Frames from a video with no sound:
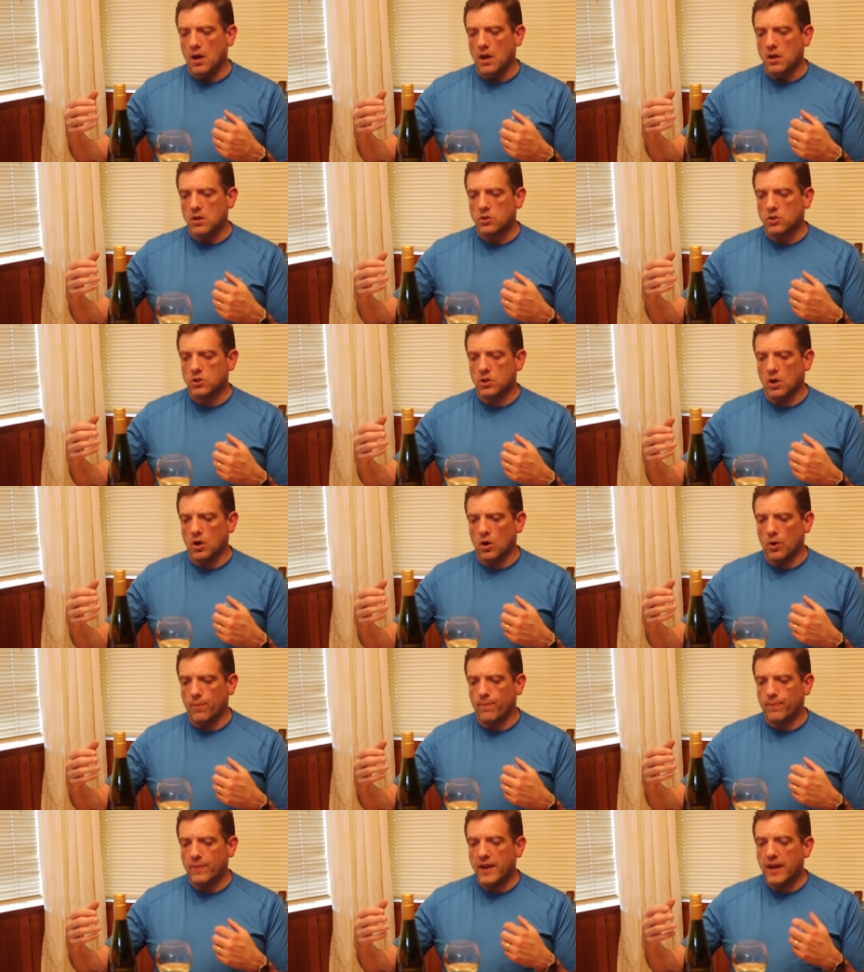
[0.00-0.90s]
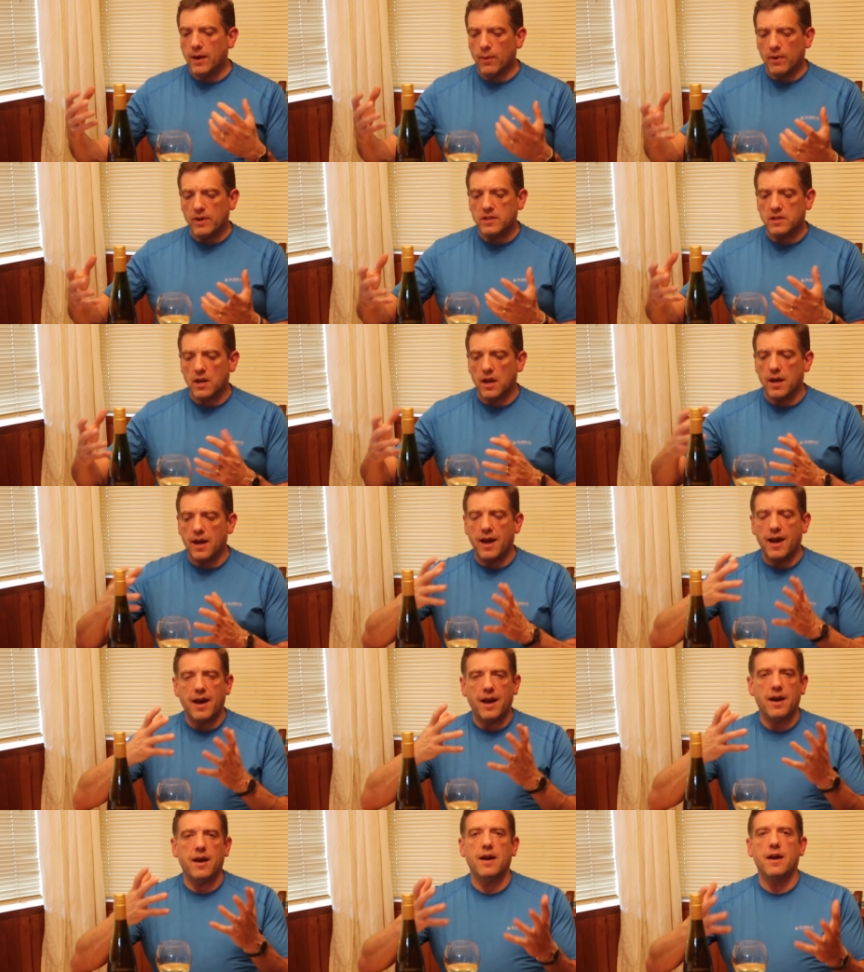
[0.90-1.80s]
So, anyways,
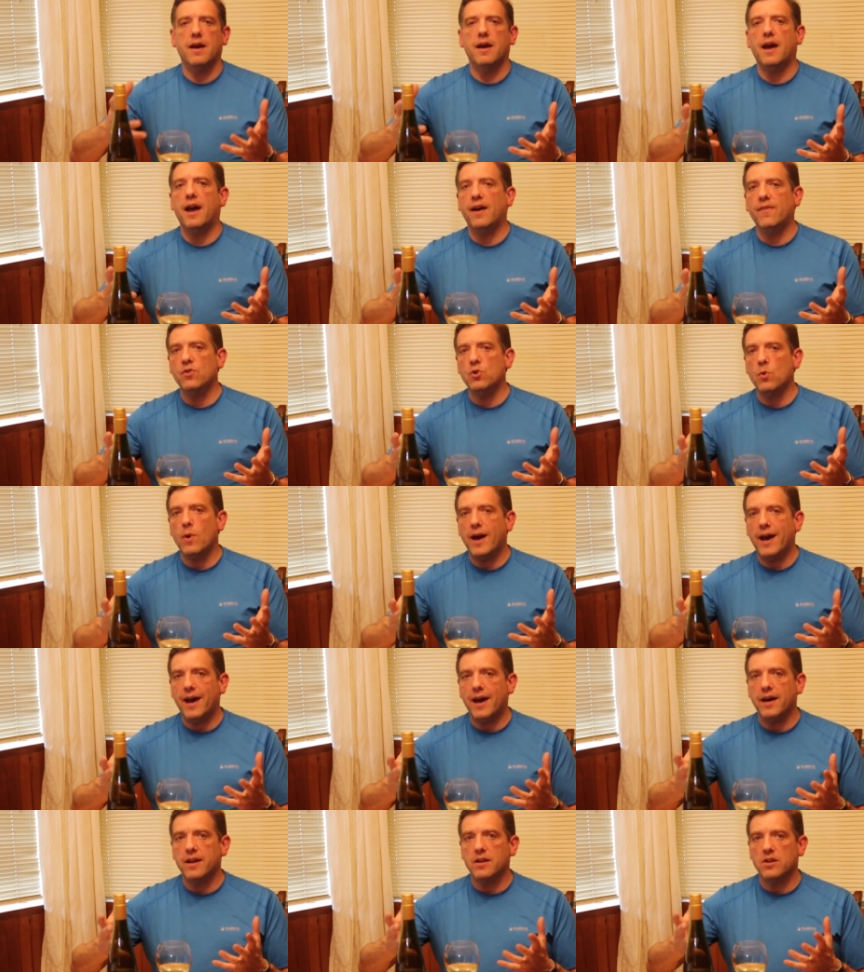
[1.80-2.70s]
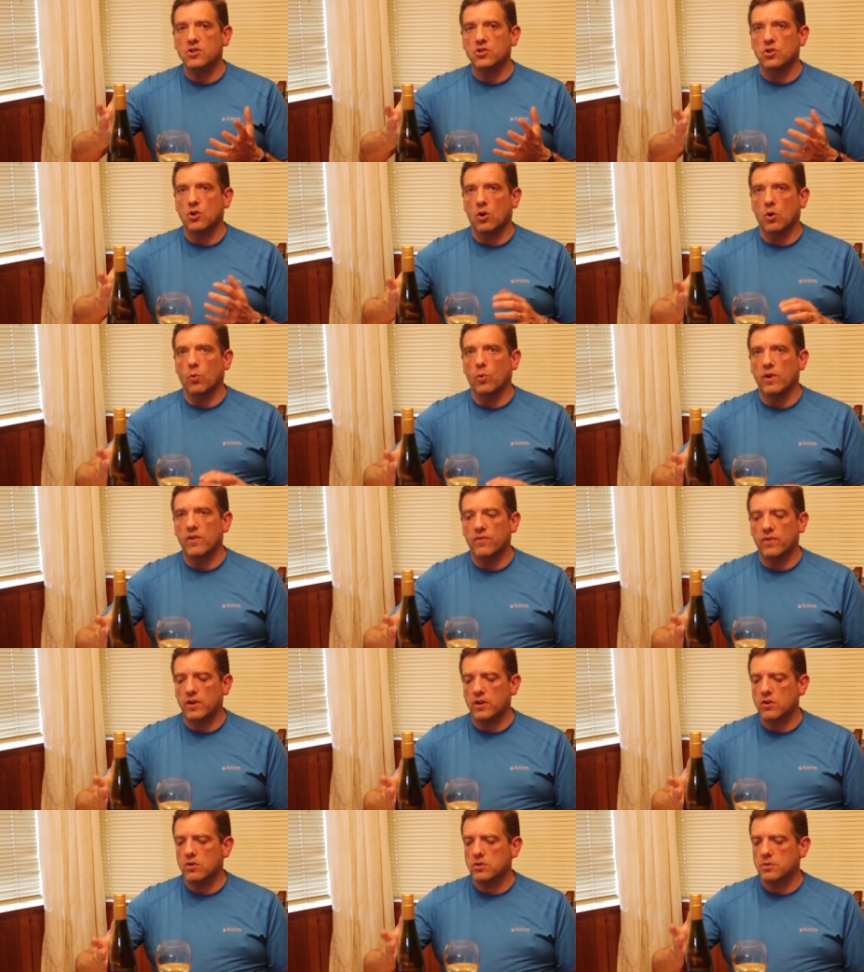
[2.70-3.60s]
have you had 01
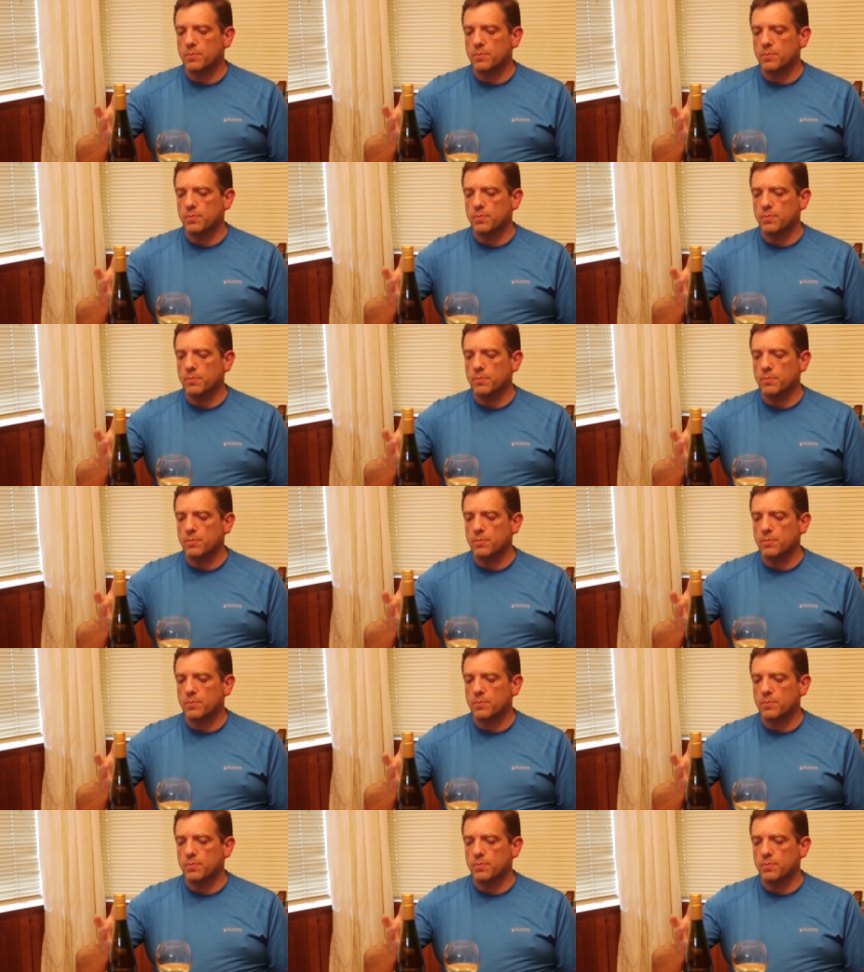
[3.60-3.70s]
Vintners?